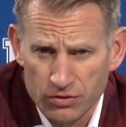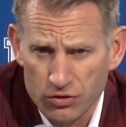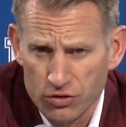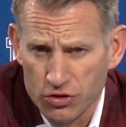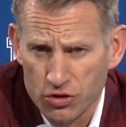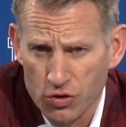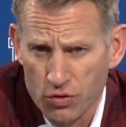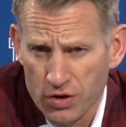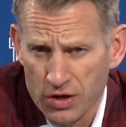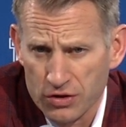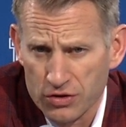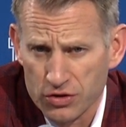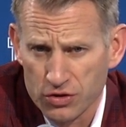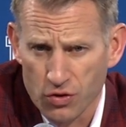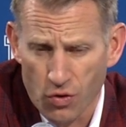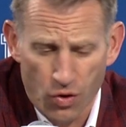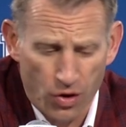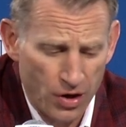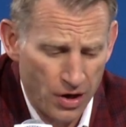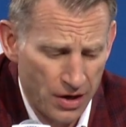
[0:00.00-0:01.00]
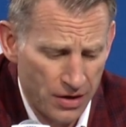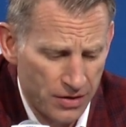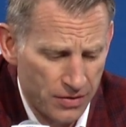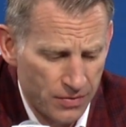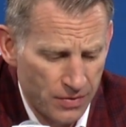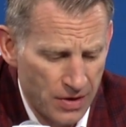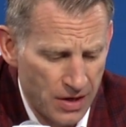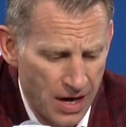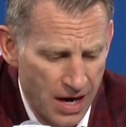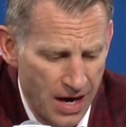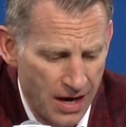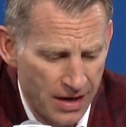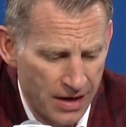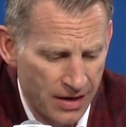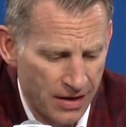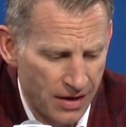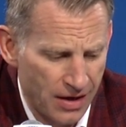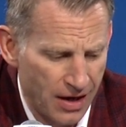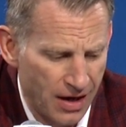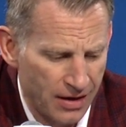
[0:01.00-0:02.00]
Shoot it, score it. When you add
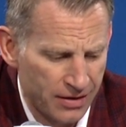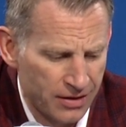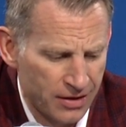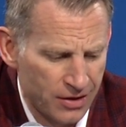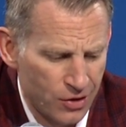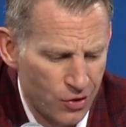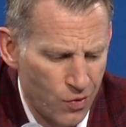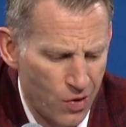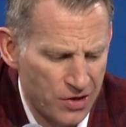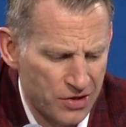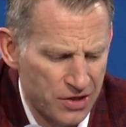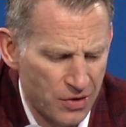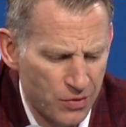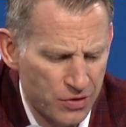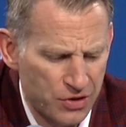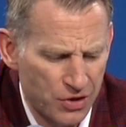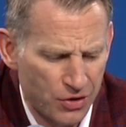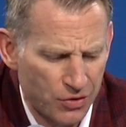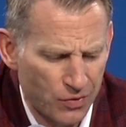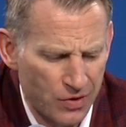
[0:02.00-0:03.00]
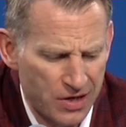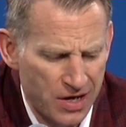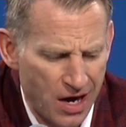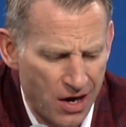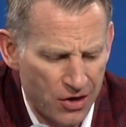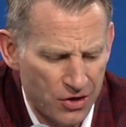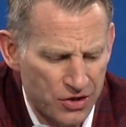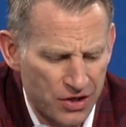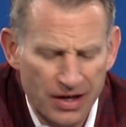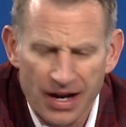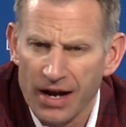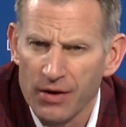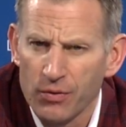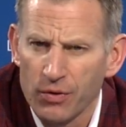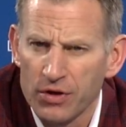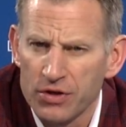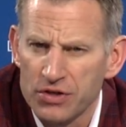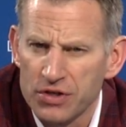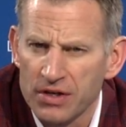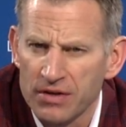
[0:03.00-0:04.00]
in, who was it? It was the three guards and
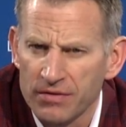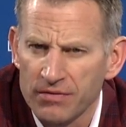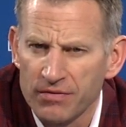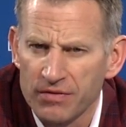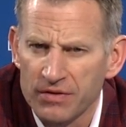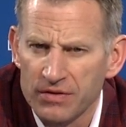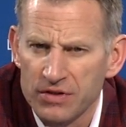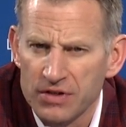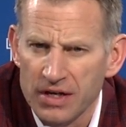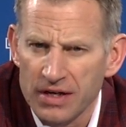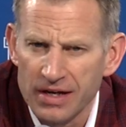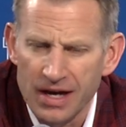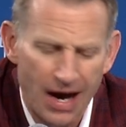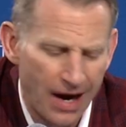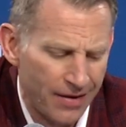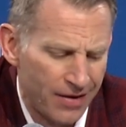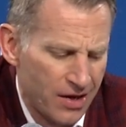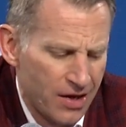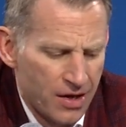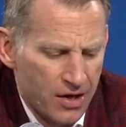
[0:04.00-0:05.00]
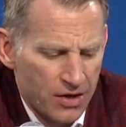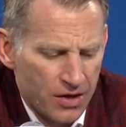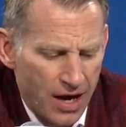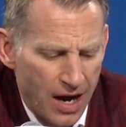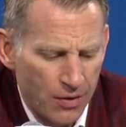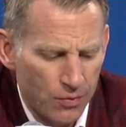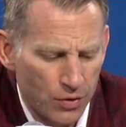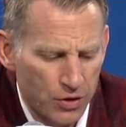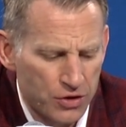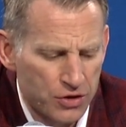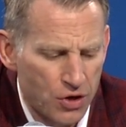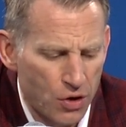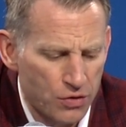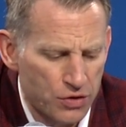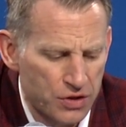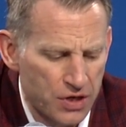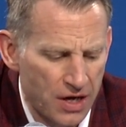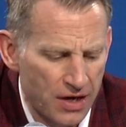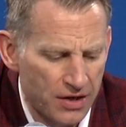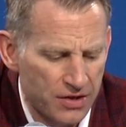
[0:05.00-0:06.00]
Edwards and Z. Yeah, Edwards goes
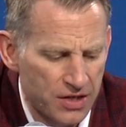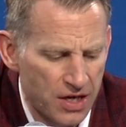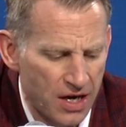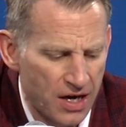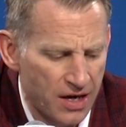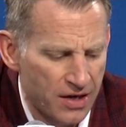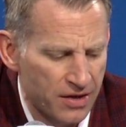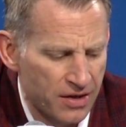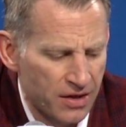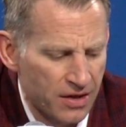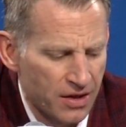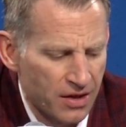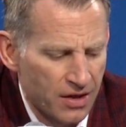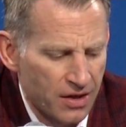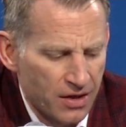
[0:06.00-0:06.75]
10 of 10.